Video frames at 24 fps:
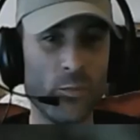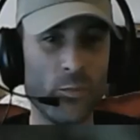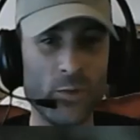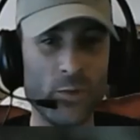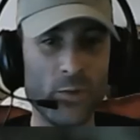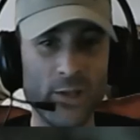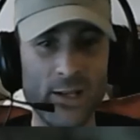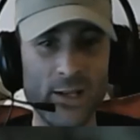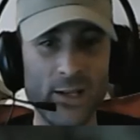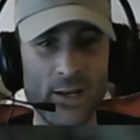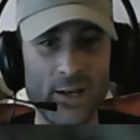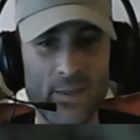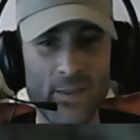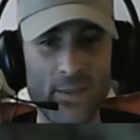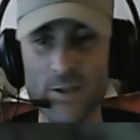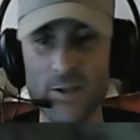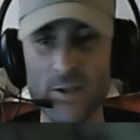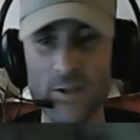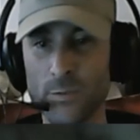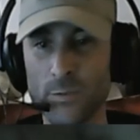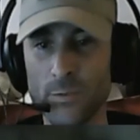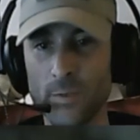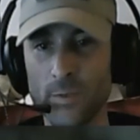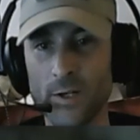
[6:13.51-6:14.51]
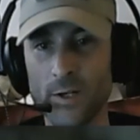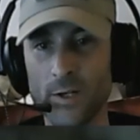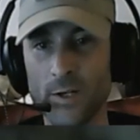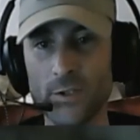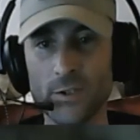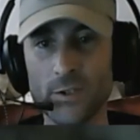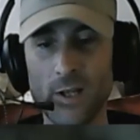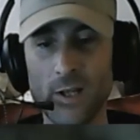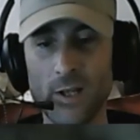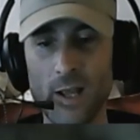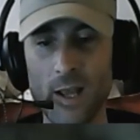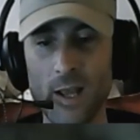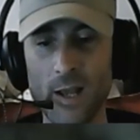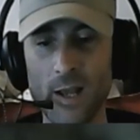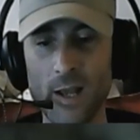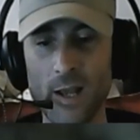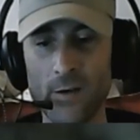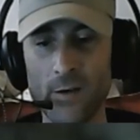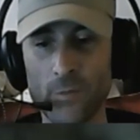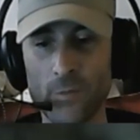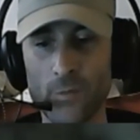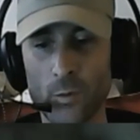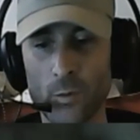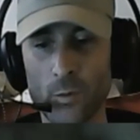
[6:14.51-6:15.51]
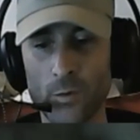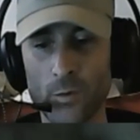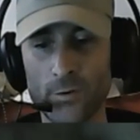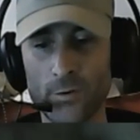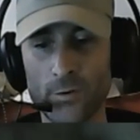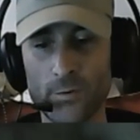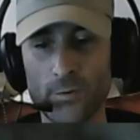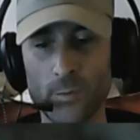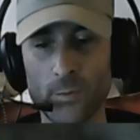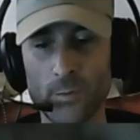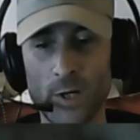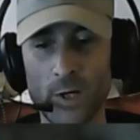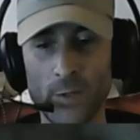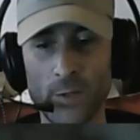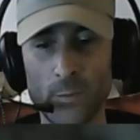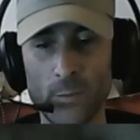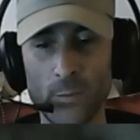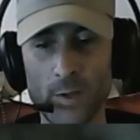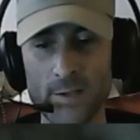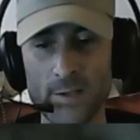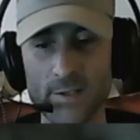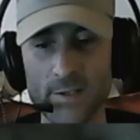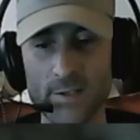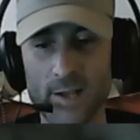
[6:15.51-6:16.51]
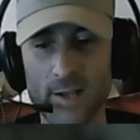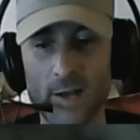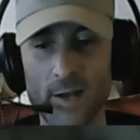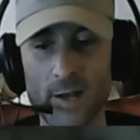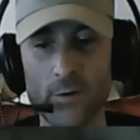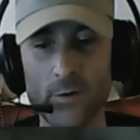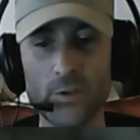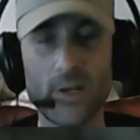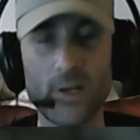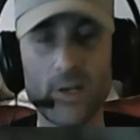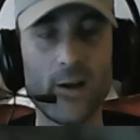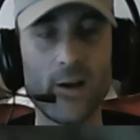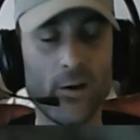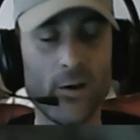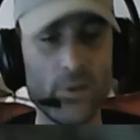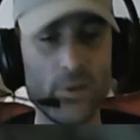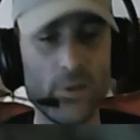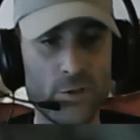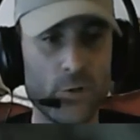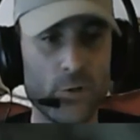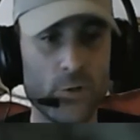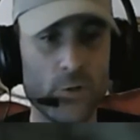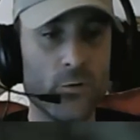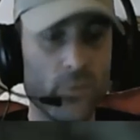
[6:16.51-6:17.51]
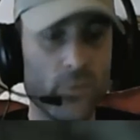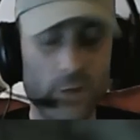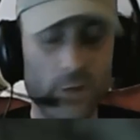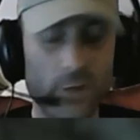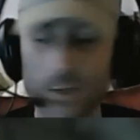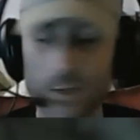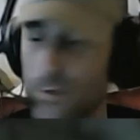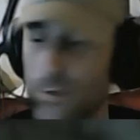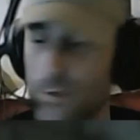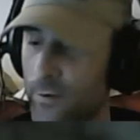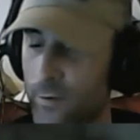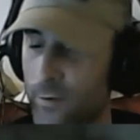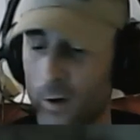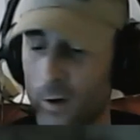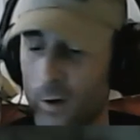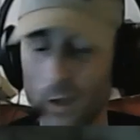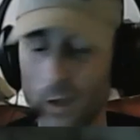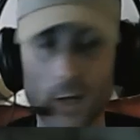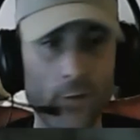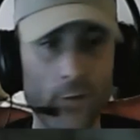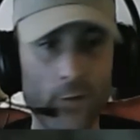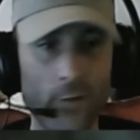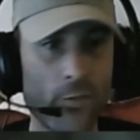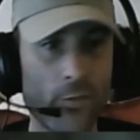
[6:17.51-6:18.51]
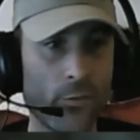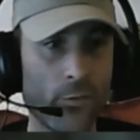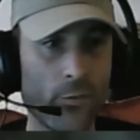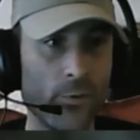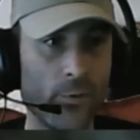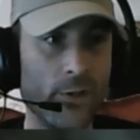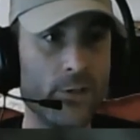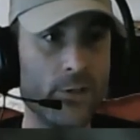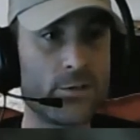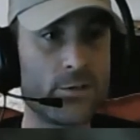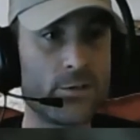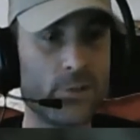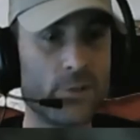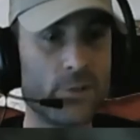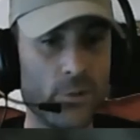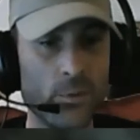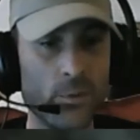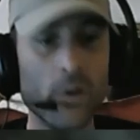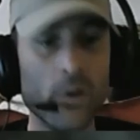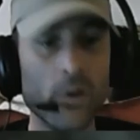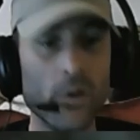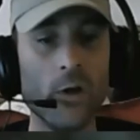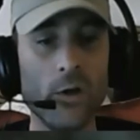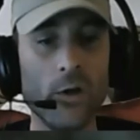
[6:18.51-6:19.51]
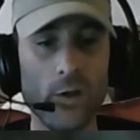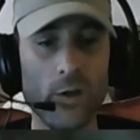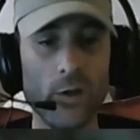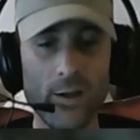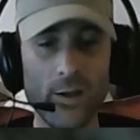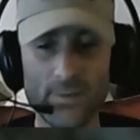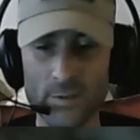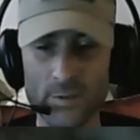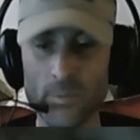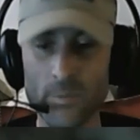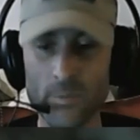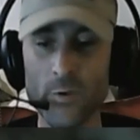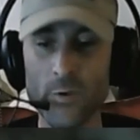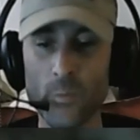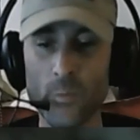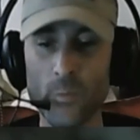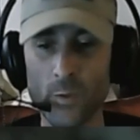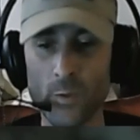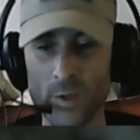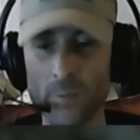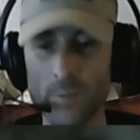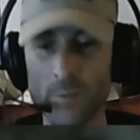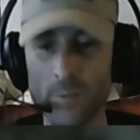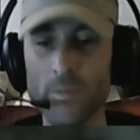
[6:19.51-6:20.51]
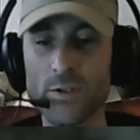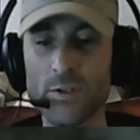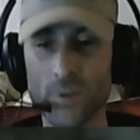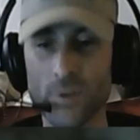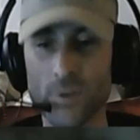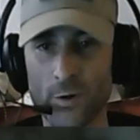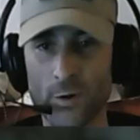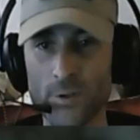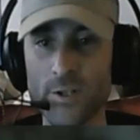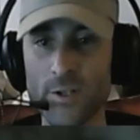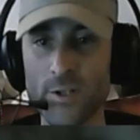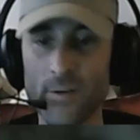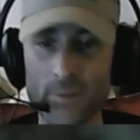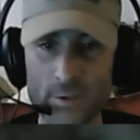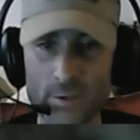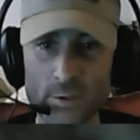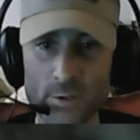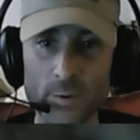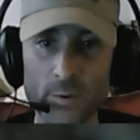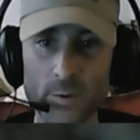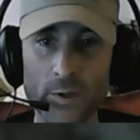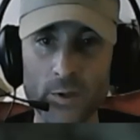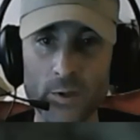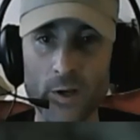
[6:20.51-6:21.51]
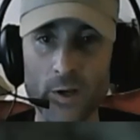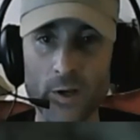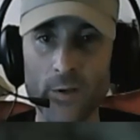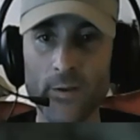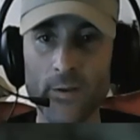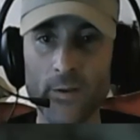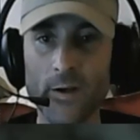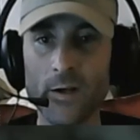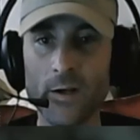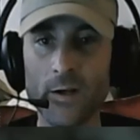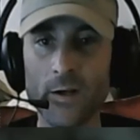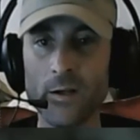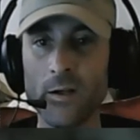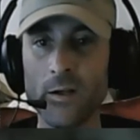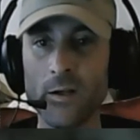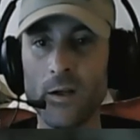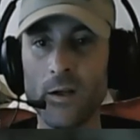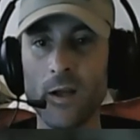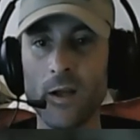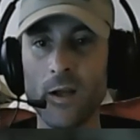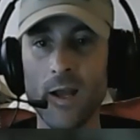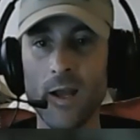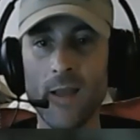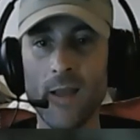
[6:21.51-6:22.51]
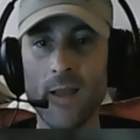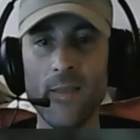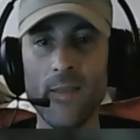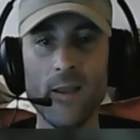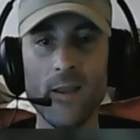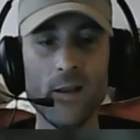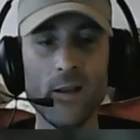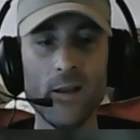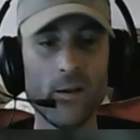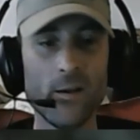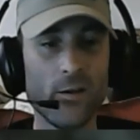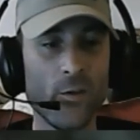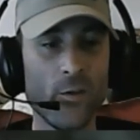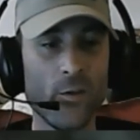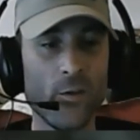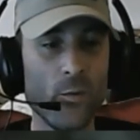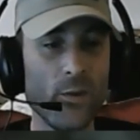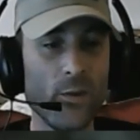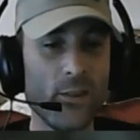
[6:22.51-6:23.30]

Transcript: wasn't really into that too much. And of course, Wild Wasteland carries over into Fallout 3, so you have some of the weird, bizarre stuff that's going on there. And then